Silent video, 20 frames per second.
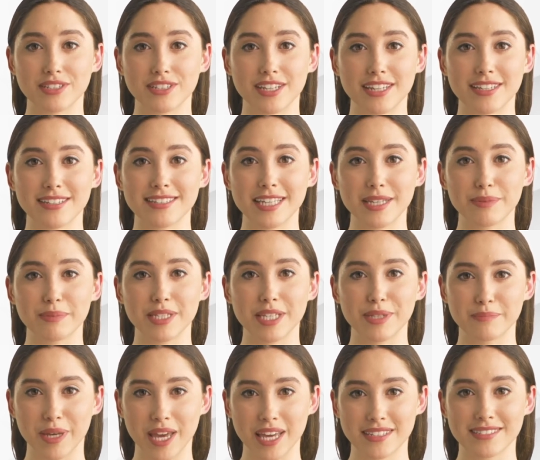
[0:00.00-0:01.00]

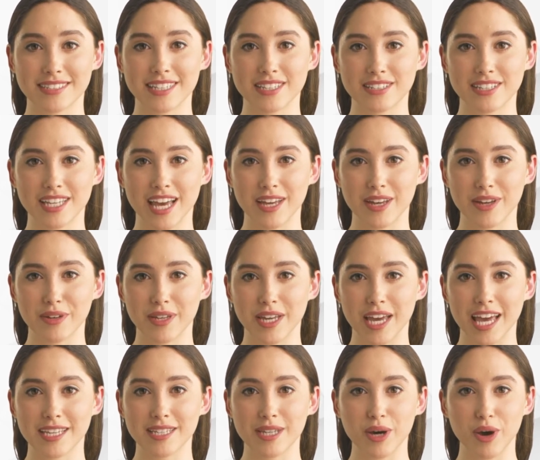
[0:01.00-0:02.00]
GCP Mindset
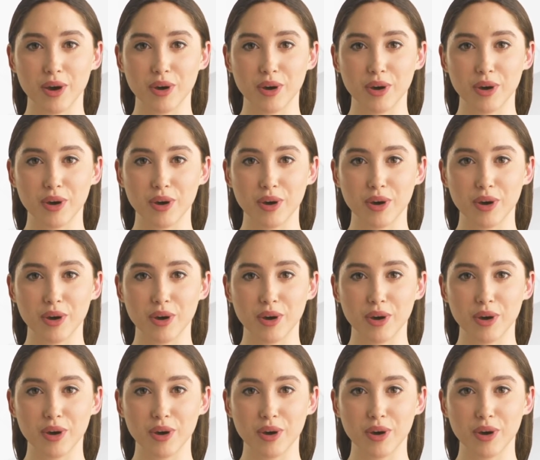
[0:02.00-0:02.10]
channel and